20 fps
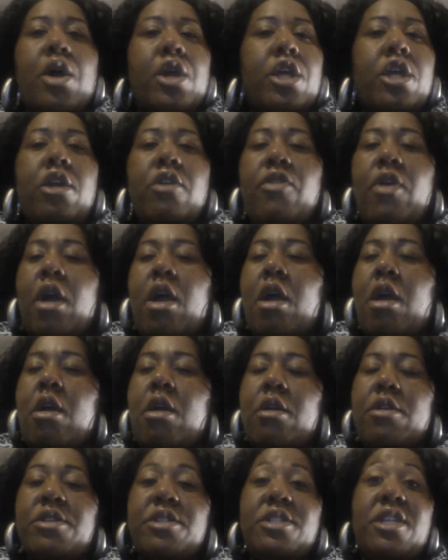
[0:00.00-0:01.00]
You've
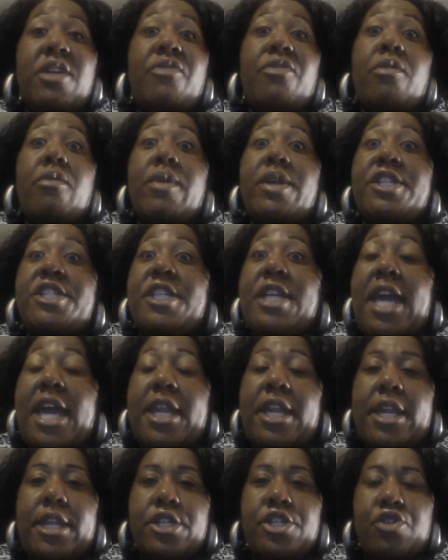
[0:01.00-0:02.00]
heard
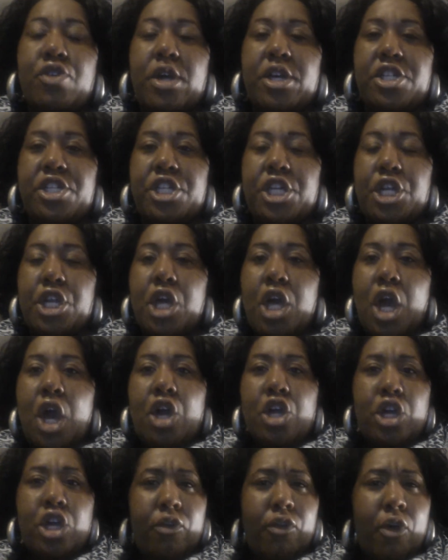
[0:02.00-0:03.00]
differentiated instruction.
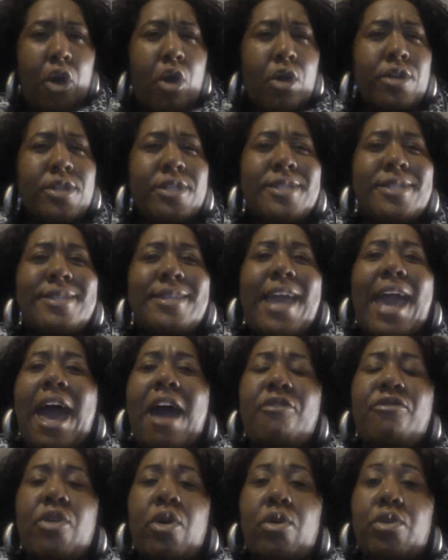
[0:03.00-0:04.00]
You've heard
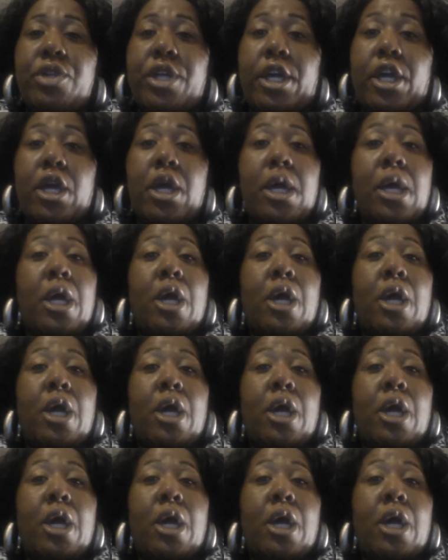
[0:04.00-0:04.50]
scaffolding.